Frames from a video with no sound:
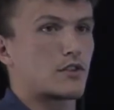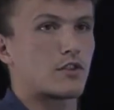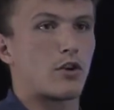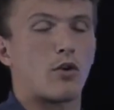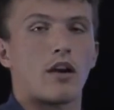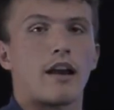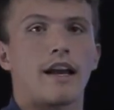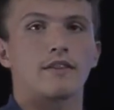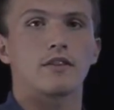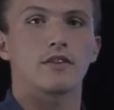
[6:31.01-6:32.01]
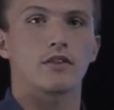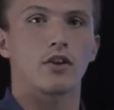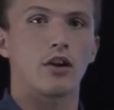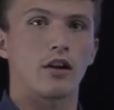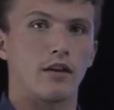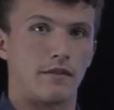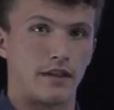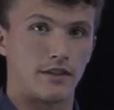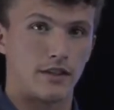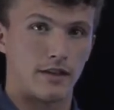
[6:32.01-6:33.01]
So at the start of
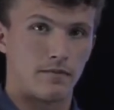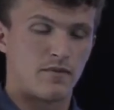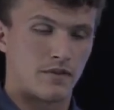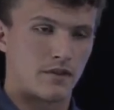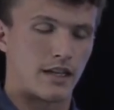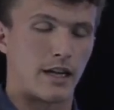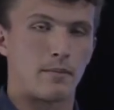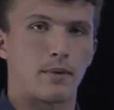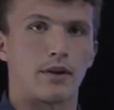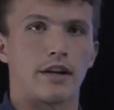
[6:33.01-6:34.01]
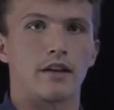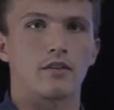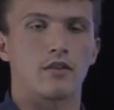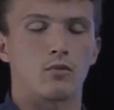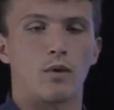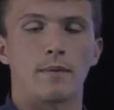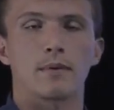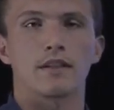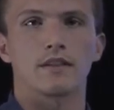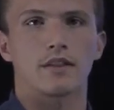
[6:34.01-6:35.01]
this time period,
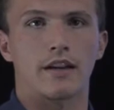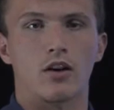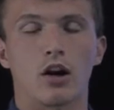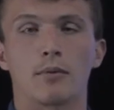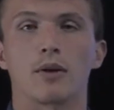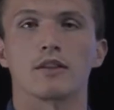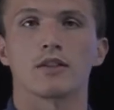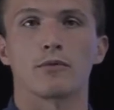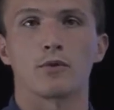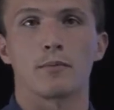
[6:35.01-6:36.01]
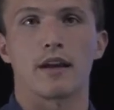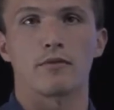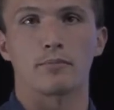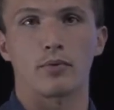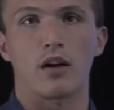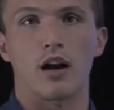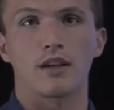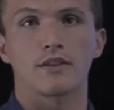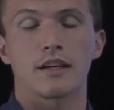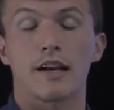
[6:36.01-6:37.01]
weapons and armor and stuff were made of bronze.